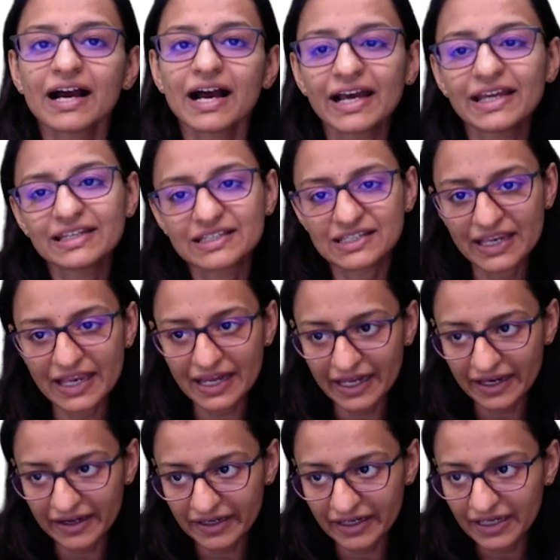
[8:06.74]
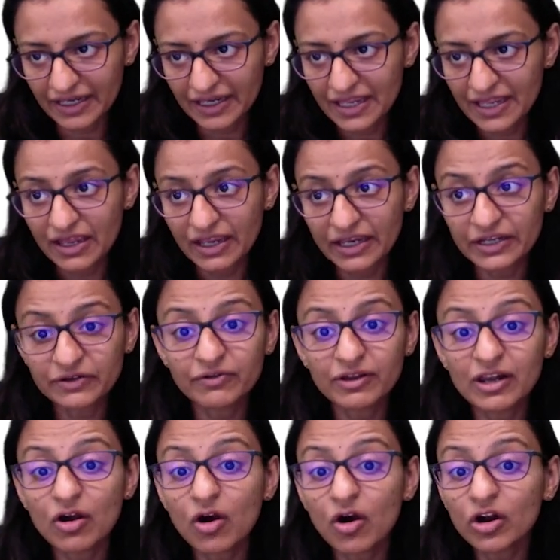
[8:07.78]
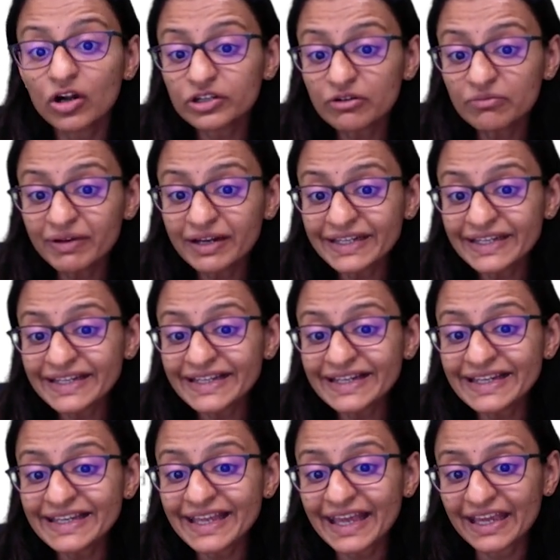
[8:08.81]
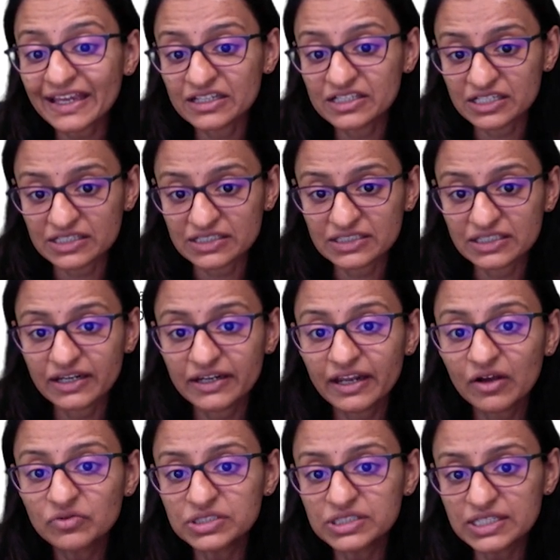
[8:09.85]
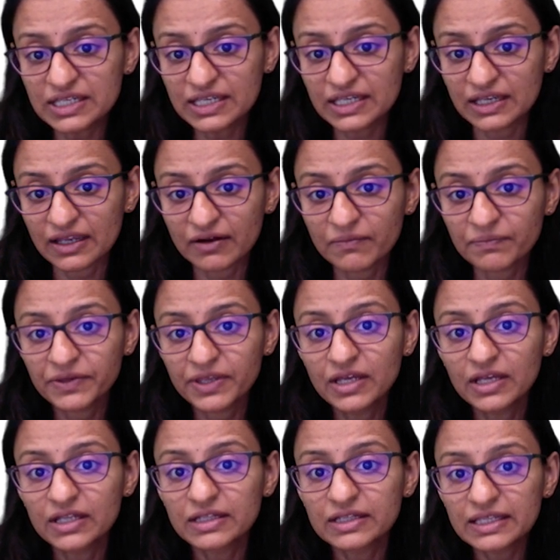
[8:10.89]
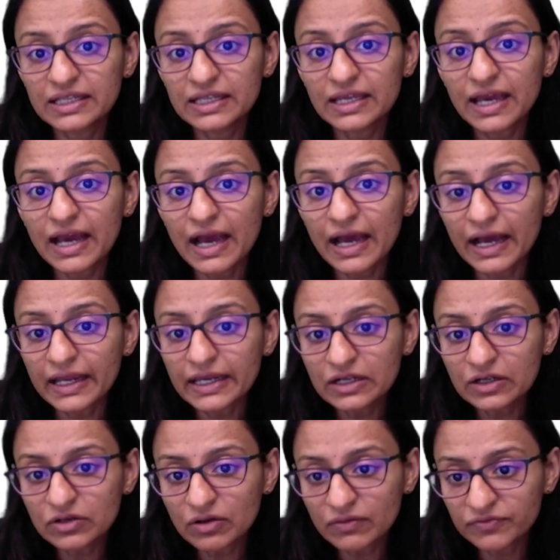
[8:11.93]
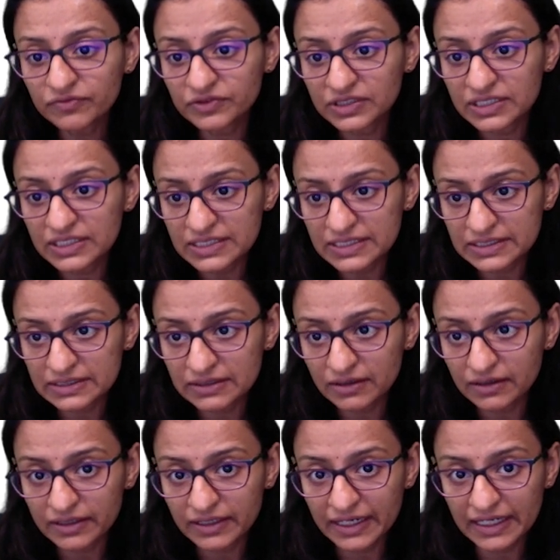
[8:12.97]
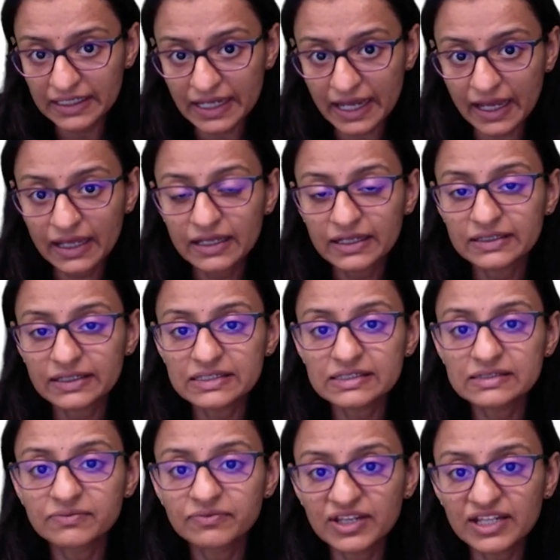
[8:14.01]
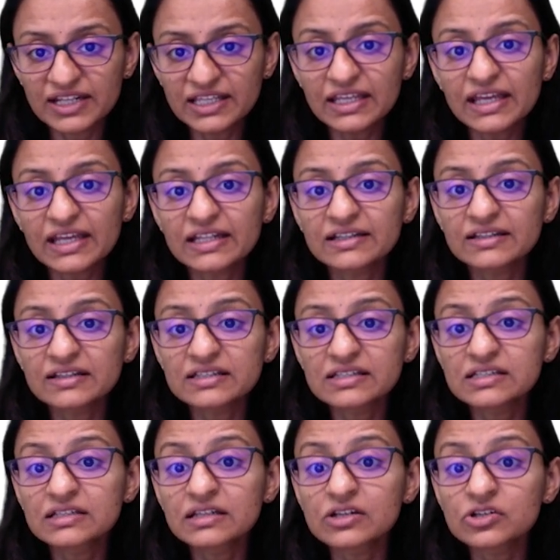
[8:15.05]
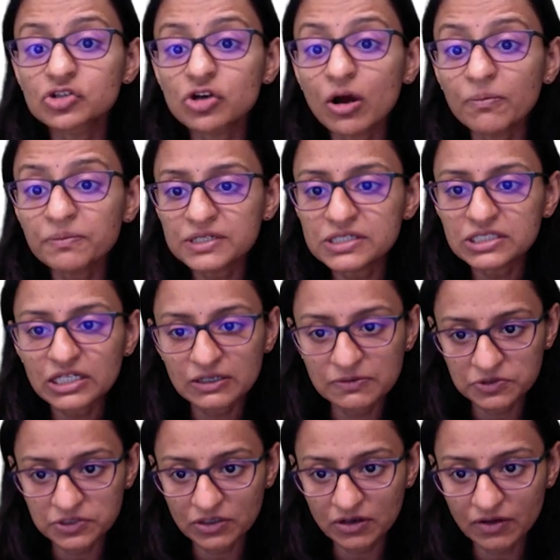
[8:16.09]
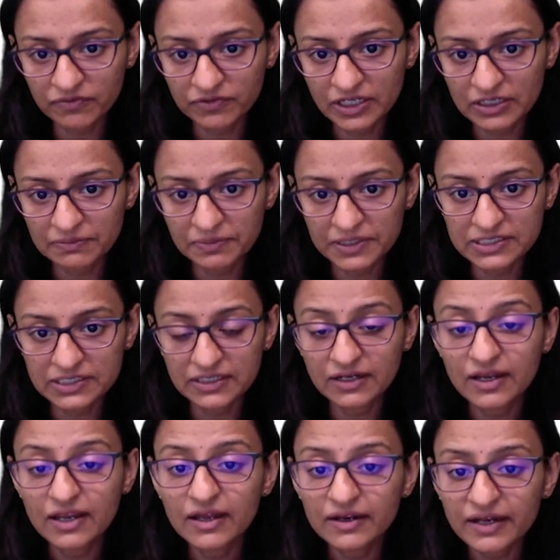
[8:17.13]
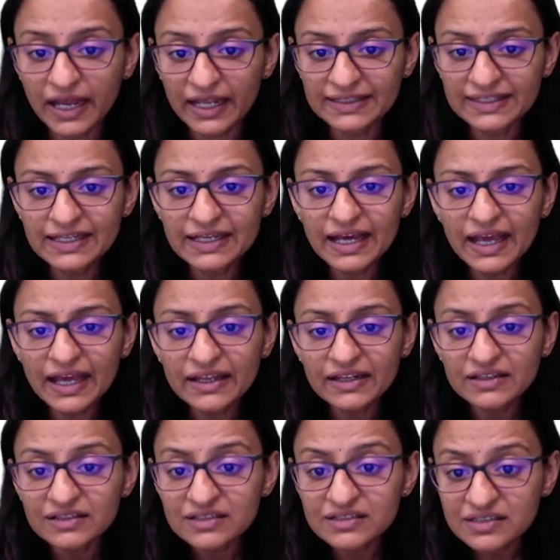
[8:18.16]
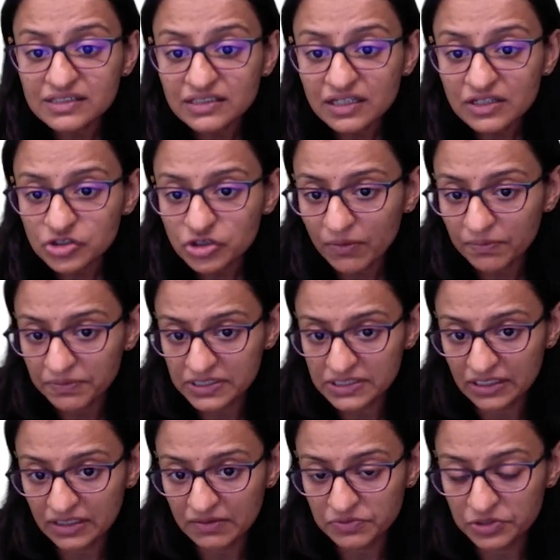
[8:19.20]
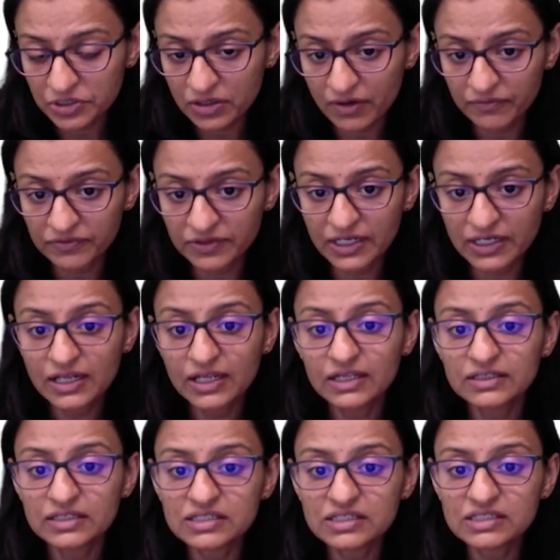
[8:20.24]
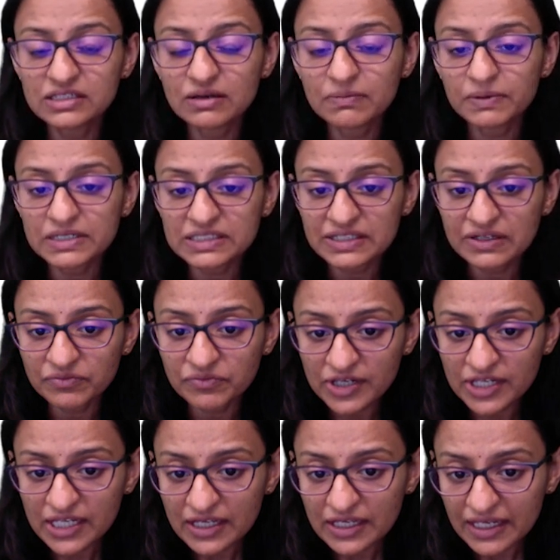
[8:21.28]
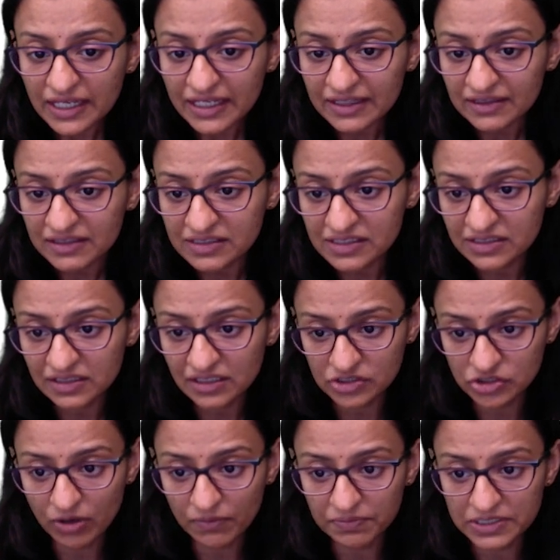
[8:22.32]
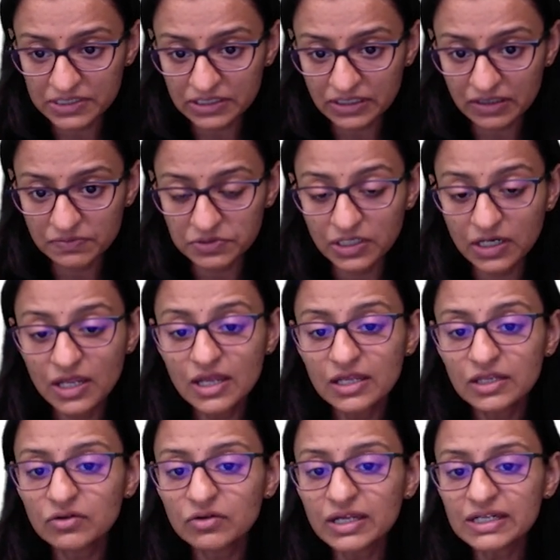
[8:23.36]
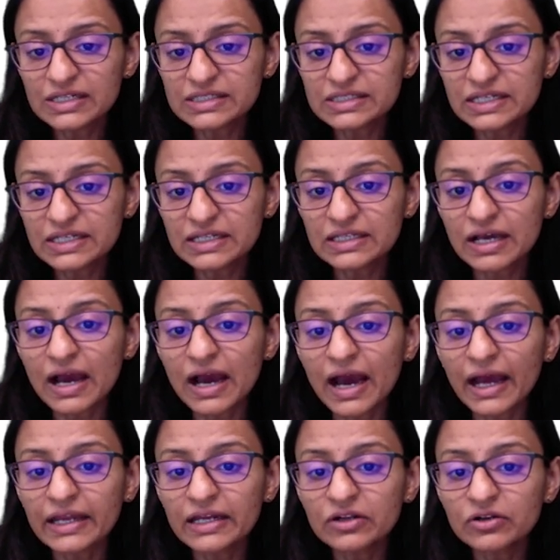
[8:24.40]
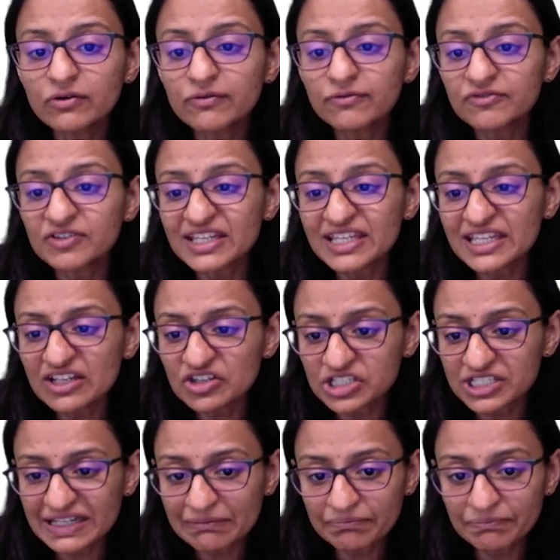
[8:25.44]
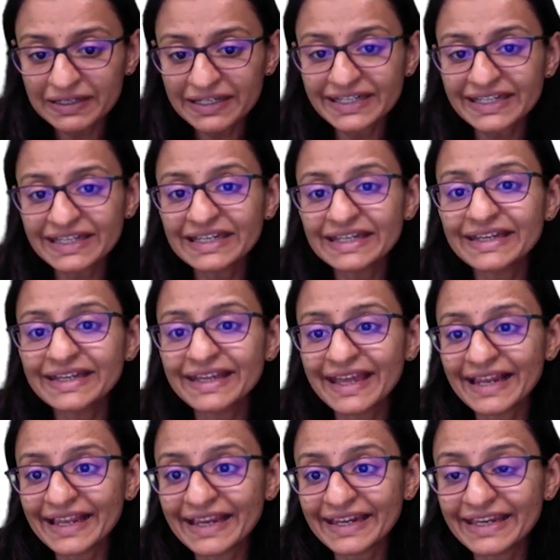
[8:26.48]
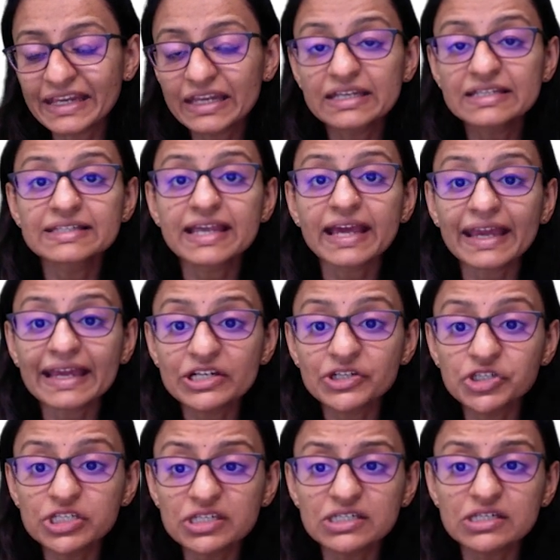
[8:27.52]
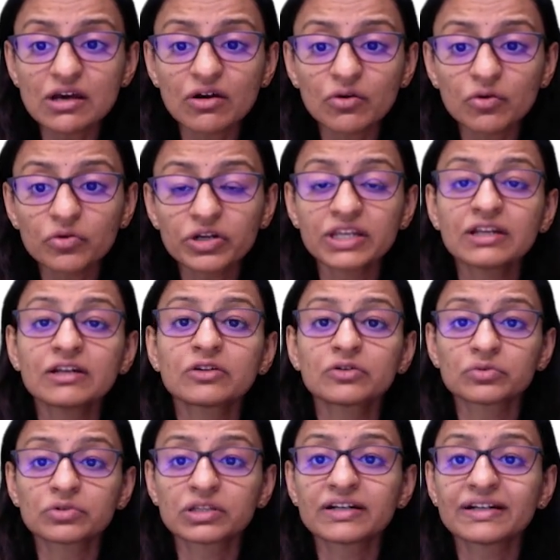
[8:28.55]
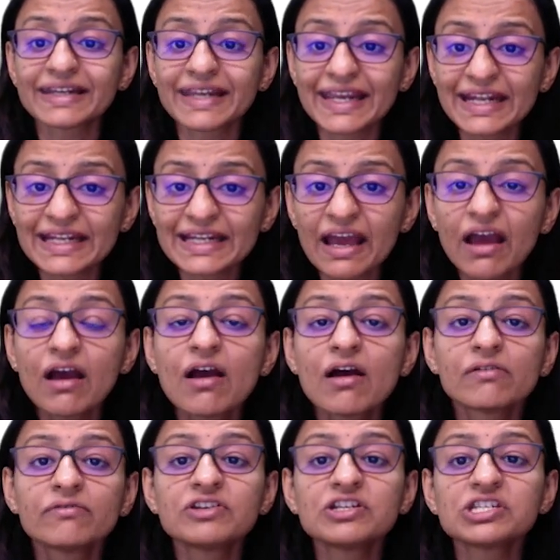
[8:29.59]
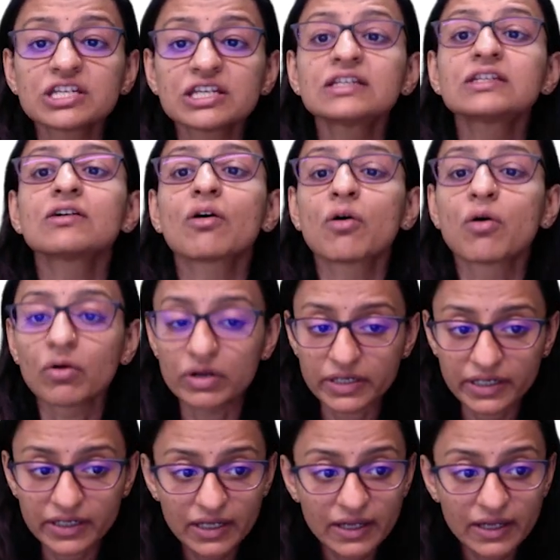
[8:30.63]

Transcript: height gallery. It will automatically adjust. Now see here, the height of this data, that is Vidhi, and this is the job description of that person, Radhika, and this is the job description of that. This is the person Vinay, and this is the job description. You can see the height of each template in a gallery is adjusted according to the data which it holds.